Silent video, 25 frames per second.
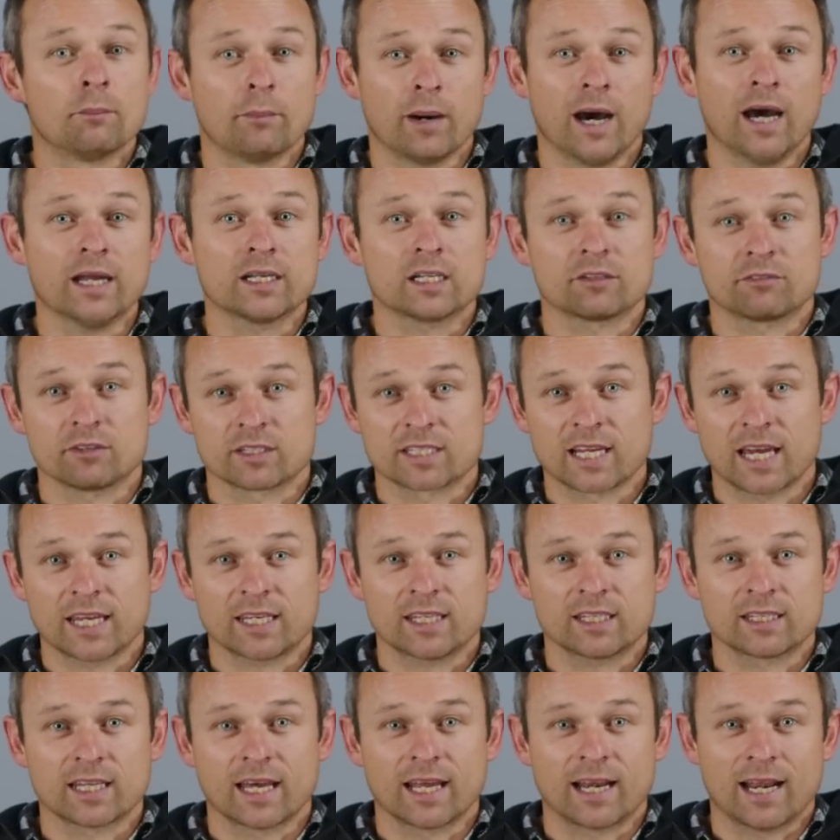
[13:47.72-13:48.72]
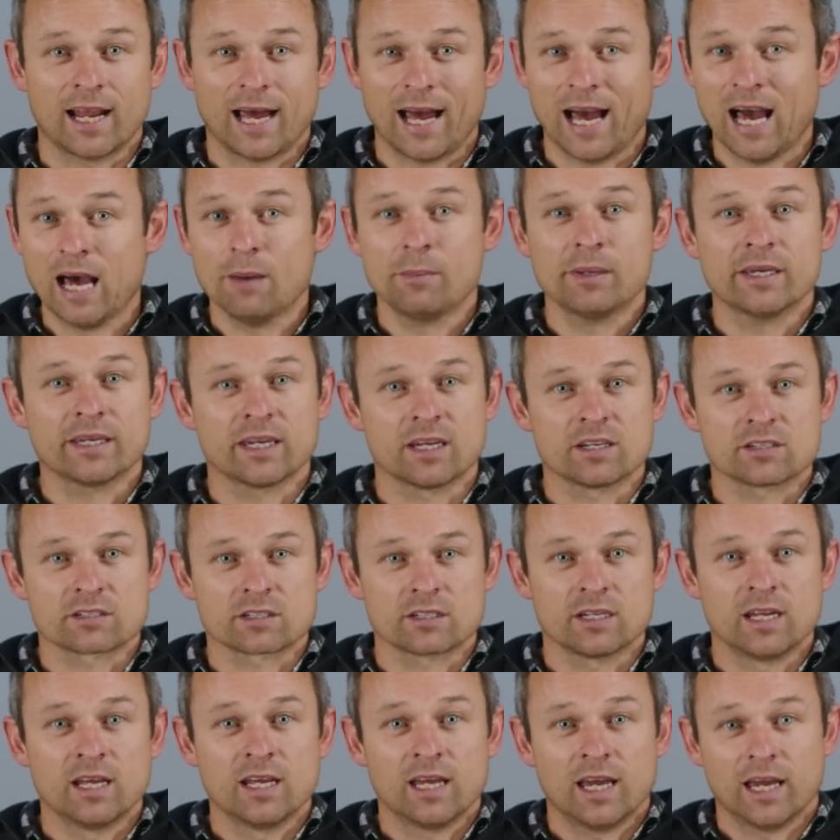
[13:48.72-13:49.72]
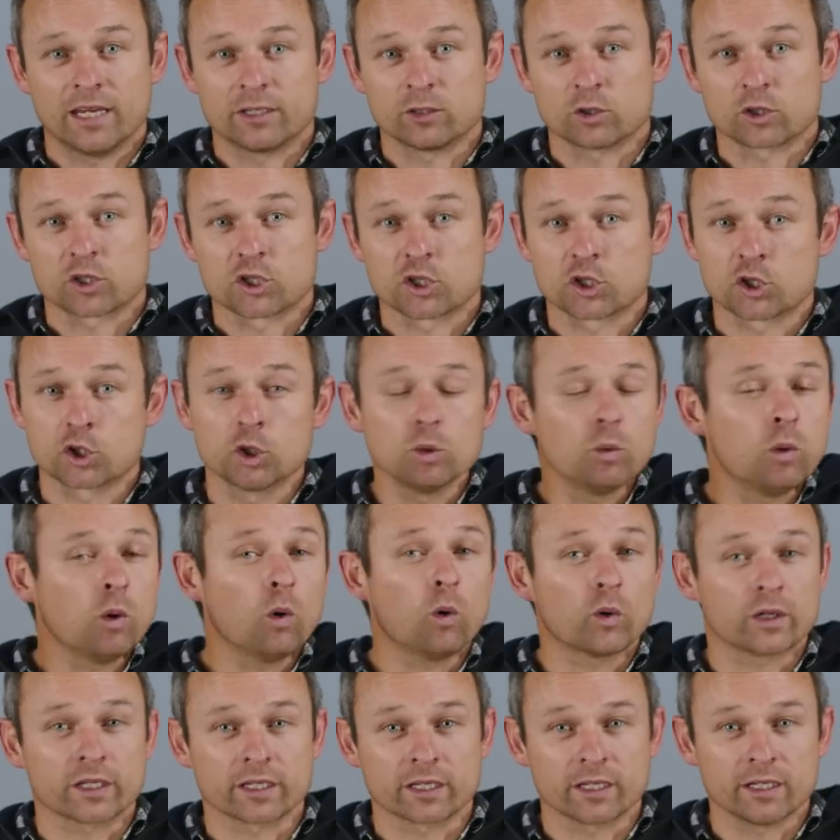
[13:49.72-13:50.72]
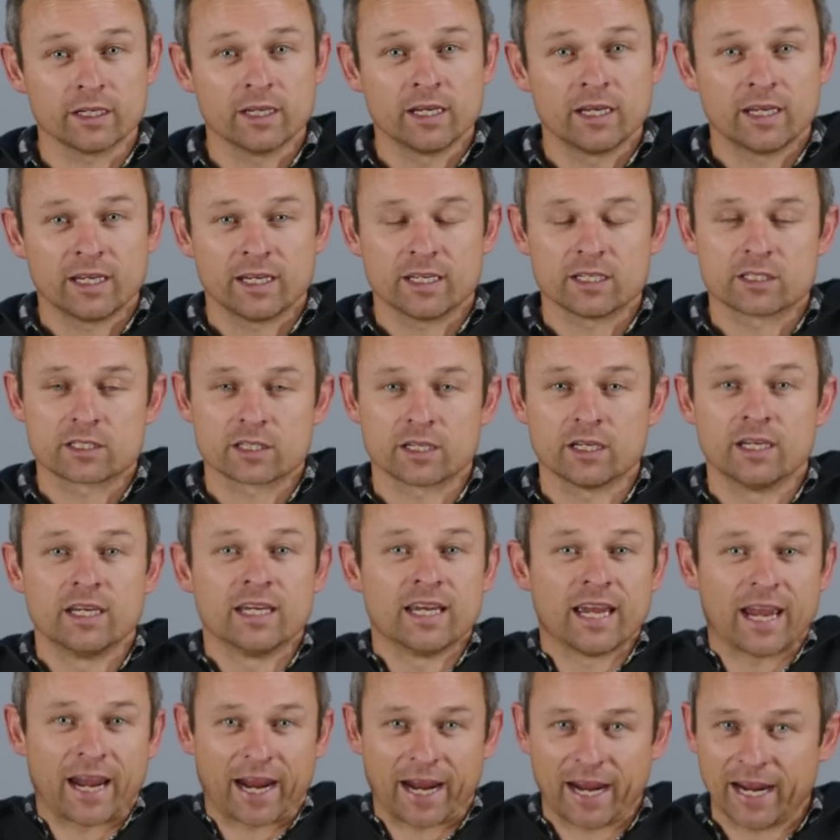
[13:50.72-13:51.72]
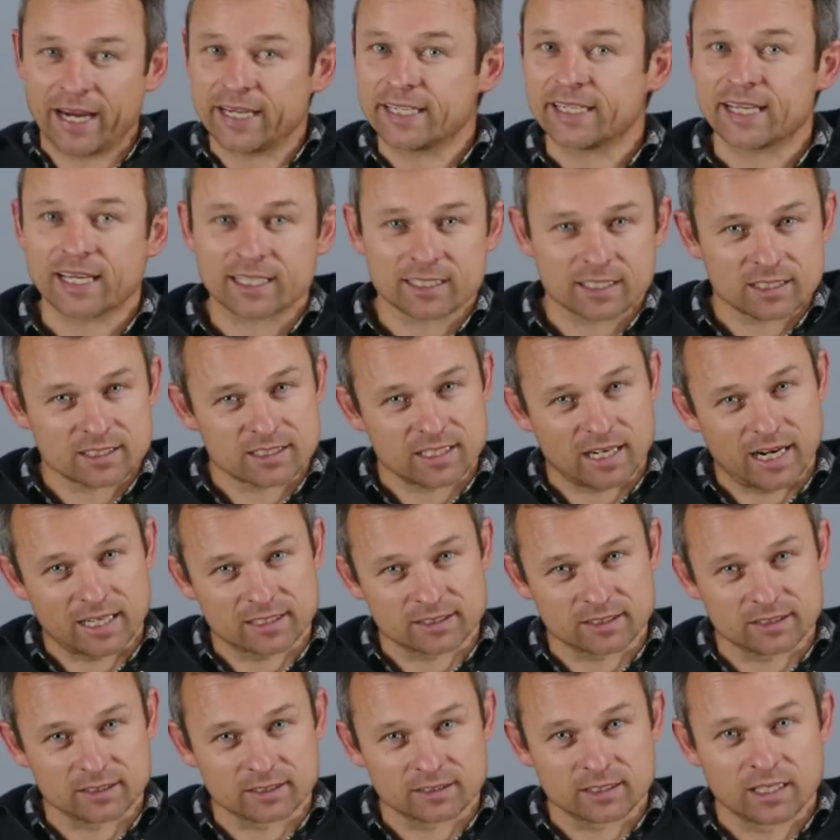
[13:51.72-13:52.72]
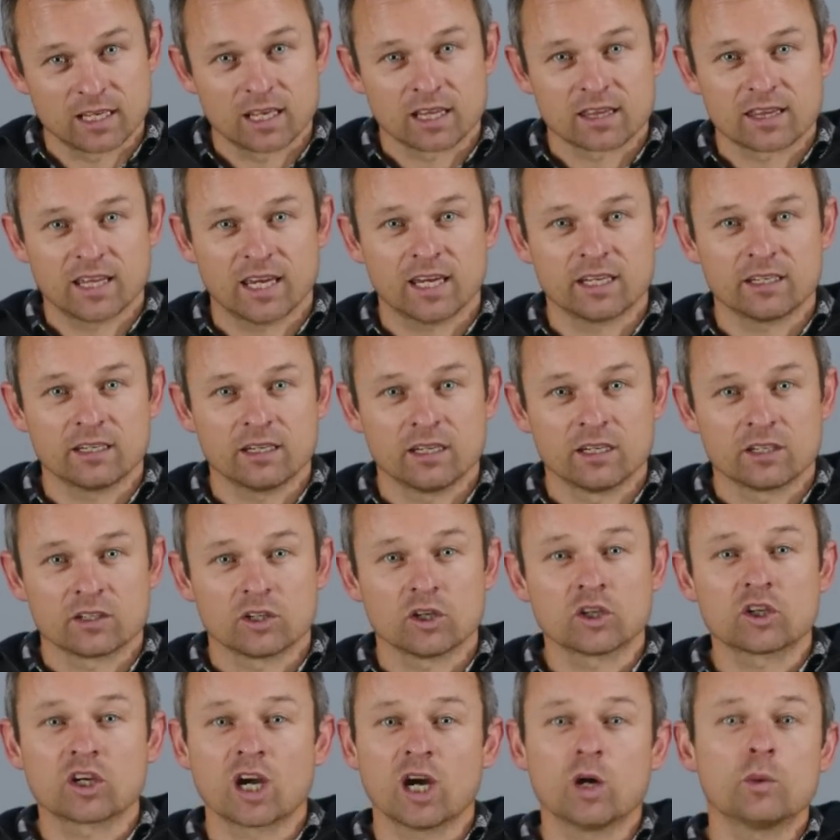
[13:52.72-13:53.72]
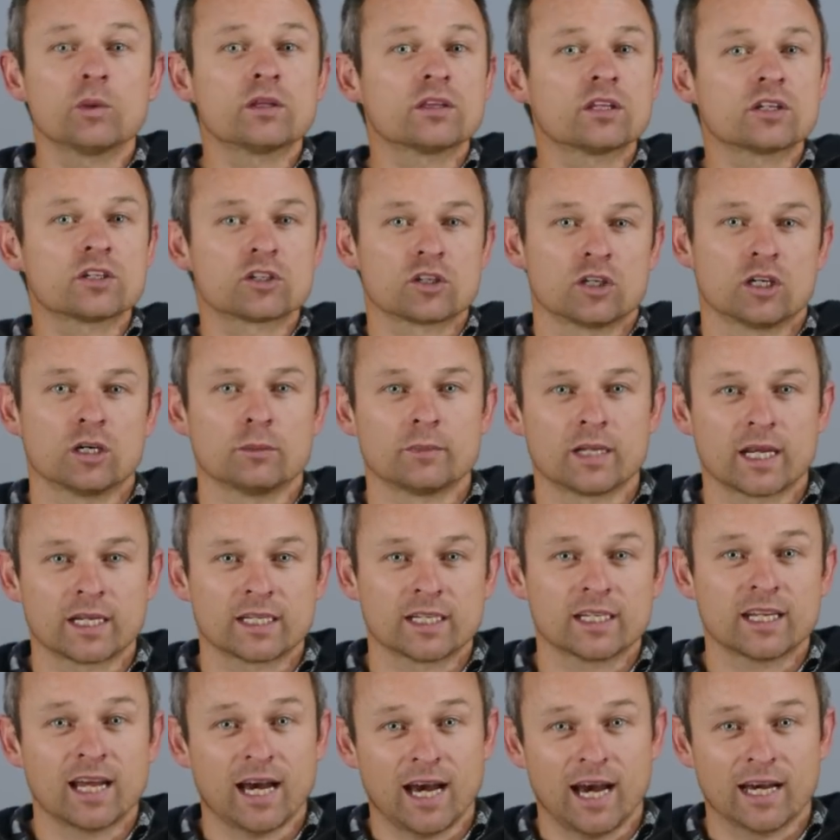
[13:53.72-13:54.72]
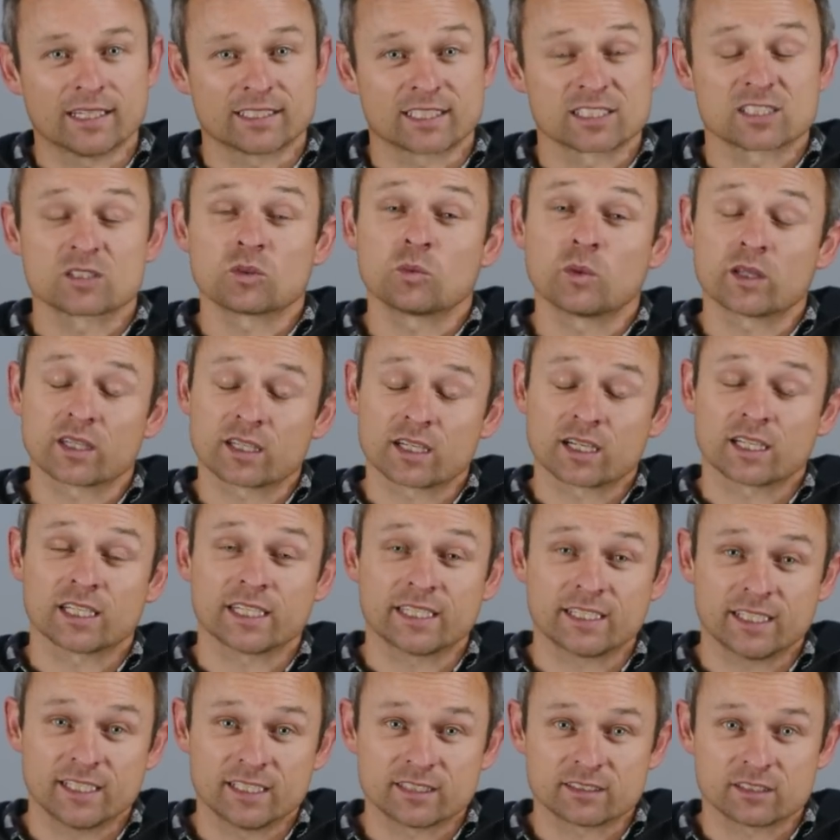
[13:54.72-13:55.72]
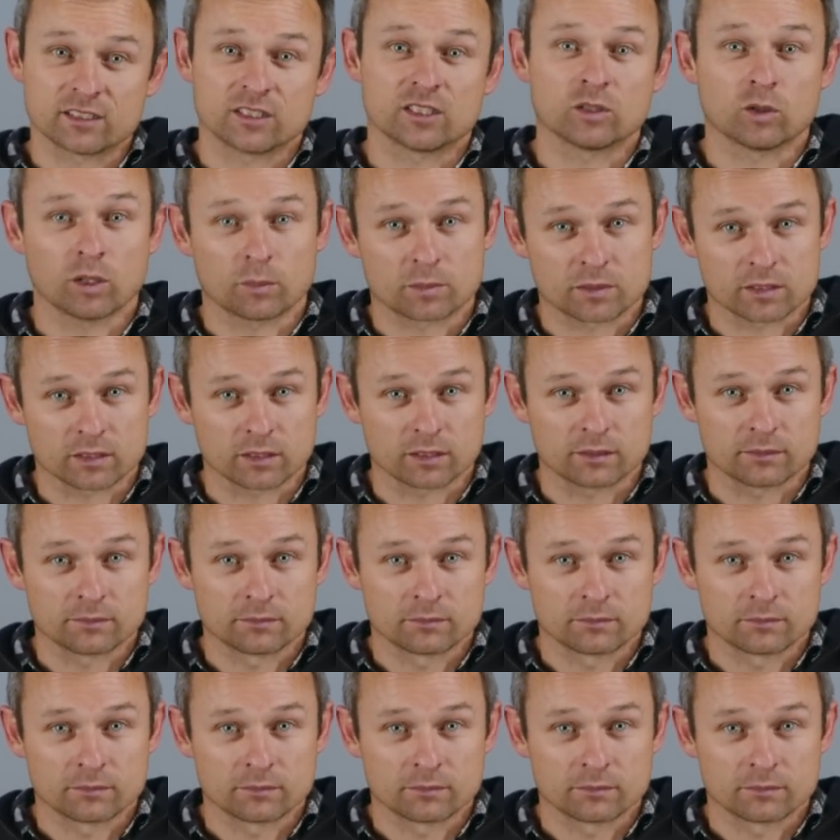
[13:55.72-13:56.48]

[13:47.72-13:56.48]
But if you're taking that RB engine and you're shoehorning it into any other chassis, then you go with the terminated harness with an Elite ECU option.